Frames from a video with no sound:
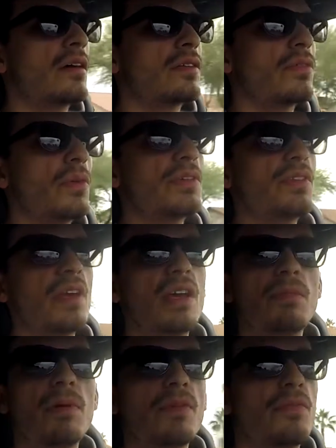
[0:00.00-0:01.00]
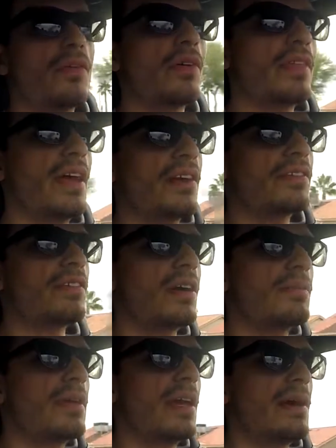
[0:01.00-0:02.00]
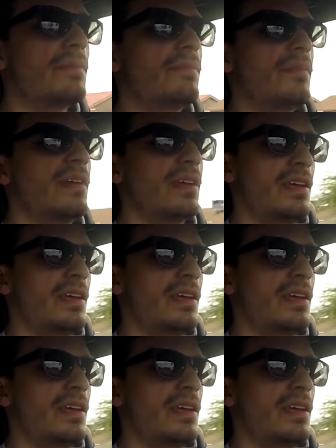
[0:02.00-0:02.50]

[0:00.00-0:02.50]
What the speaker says: So once you get above 4,000 RPM,